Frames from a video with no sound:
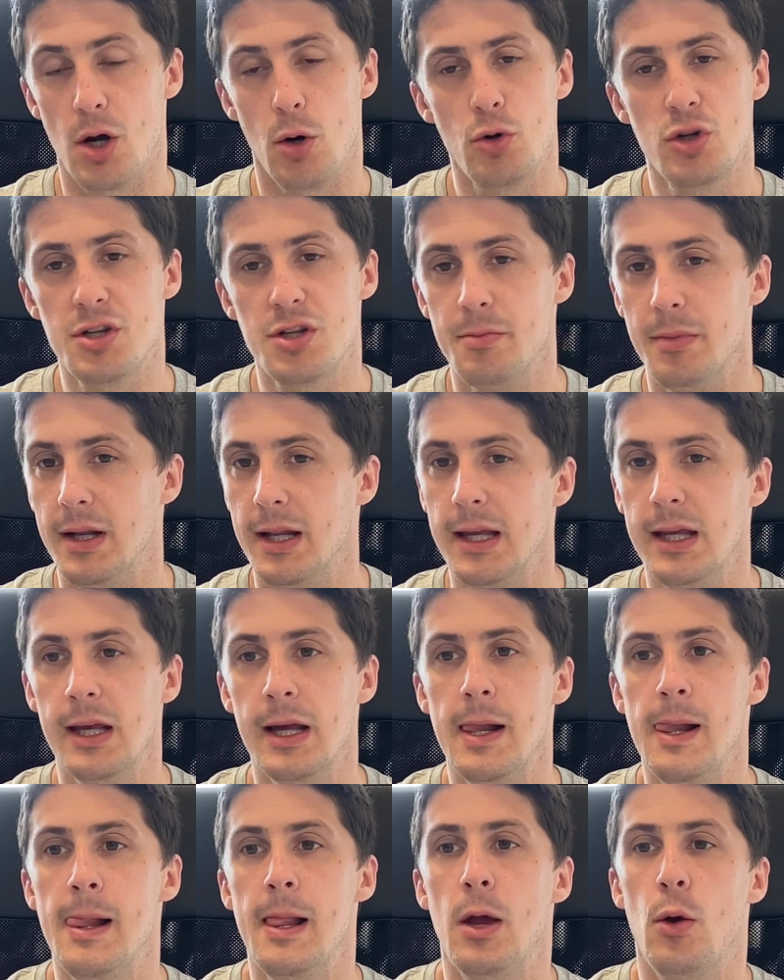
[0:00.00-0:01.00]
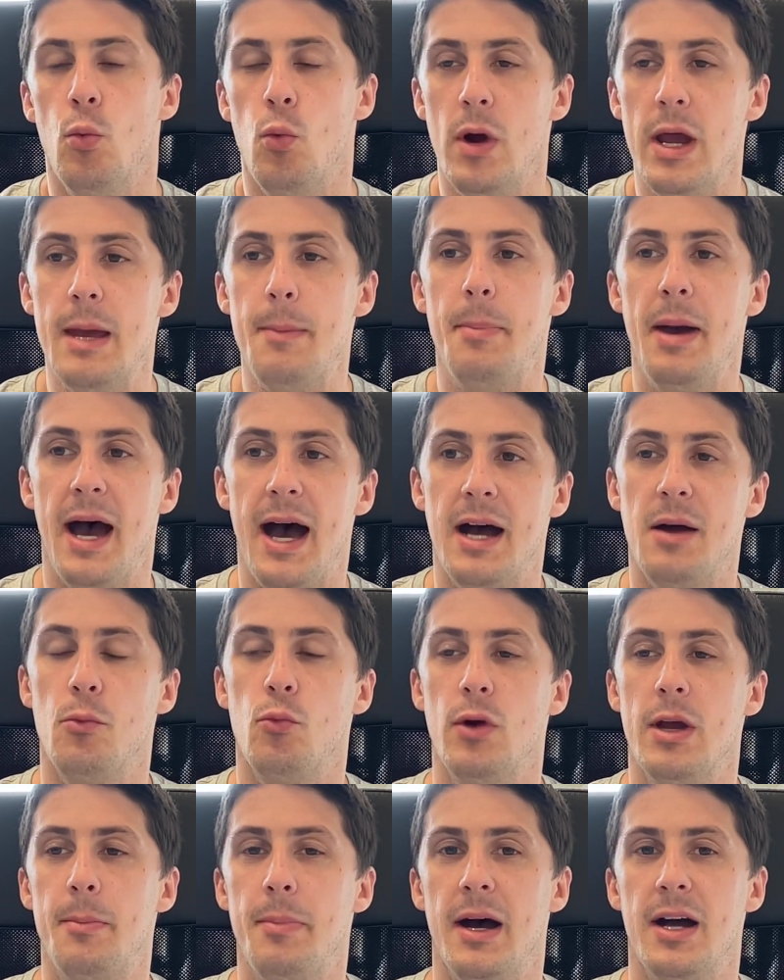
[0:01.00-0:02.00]
Ultimately, we're
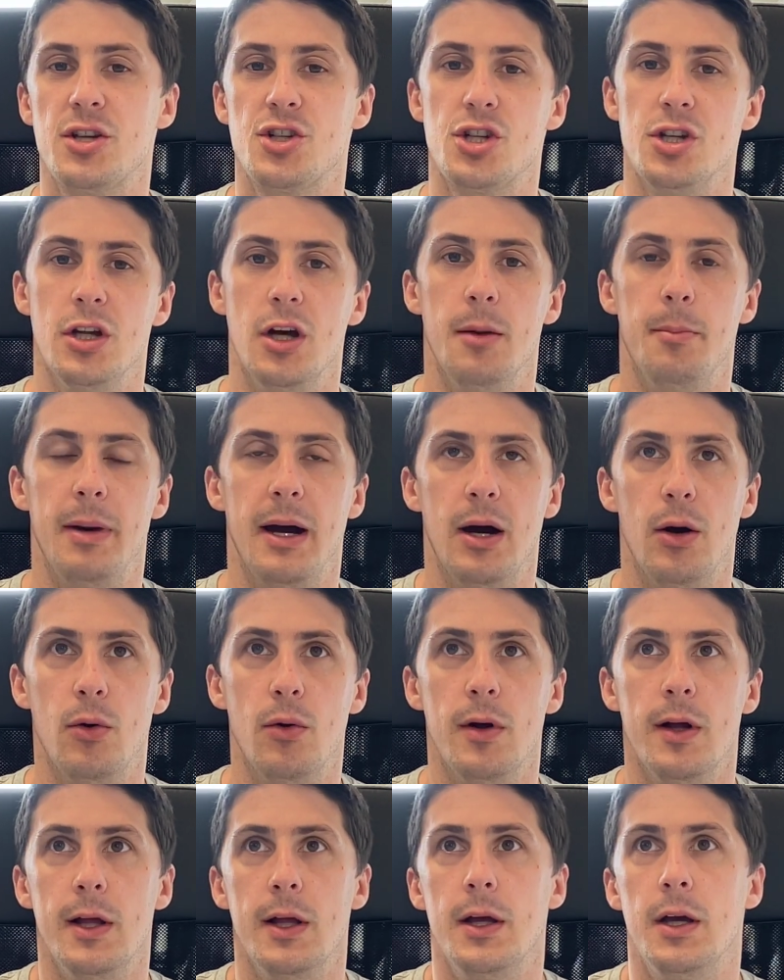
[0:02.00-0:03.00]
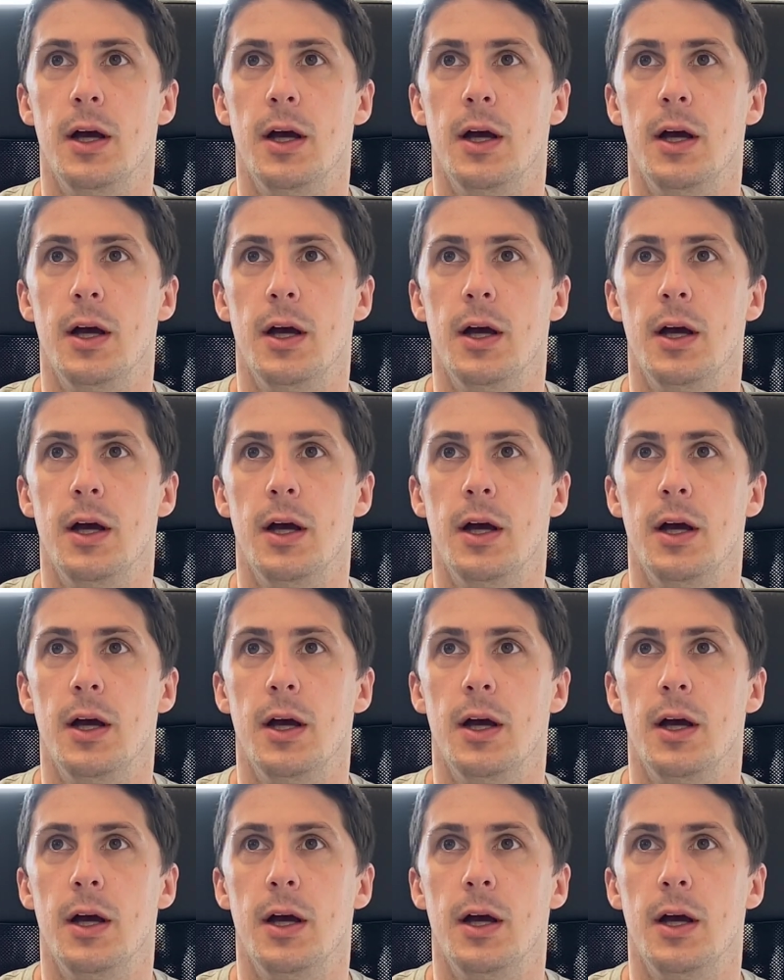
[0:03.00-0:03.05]
passionate about